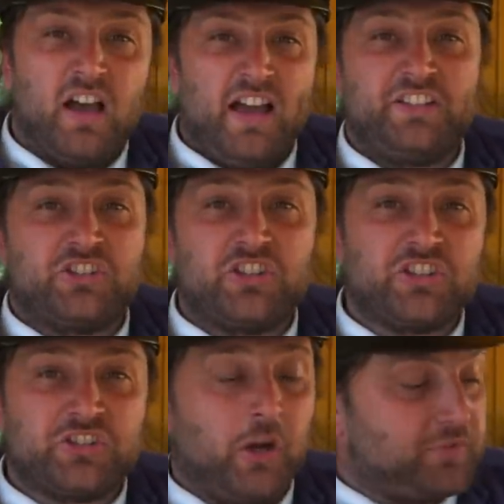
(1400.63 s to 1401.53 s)
it
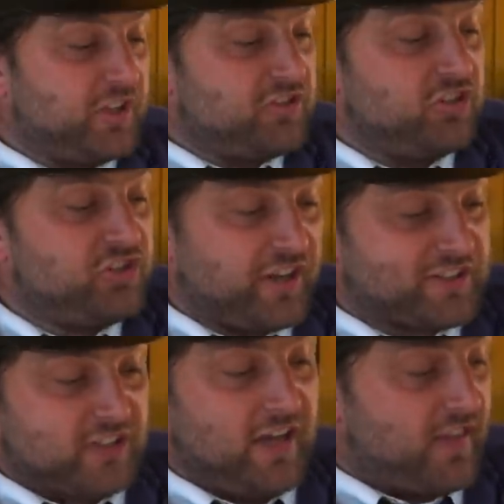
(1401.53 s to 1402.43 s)
just stops us
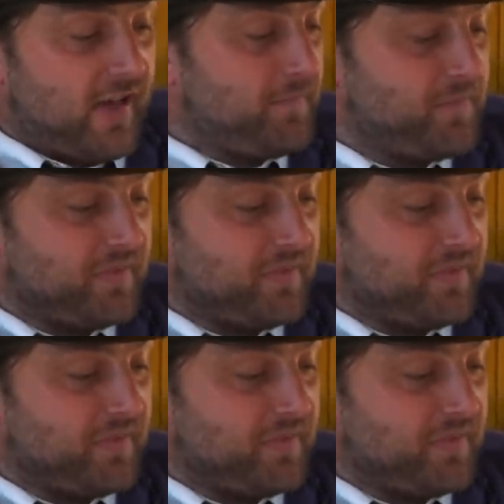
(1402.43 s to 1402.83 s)
just like that.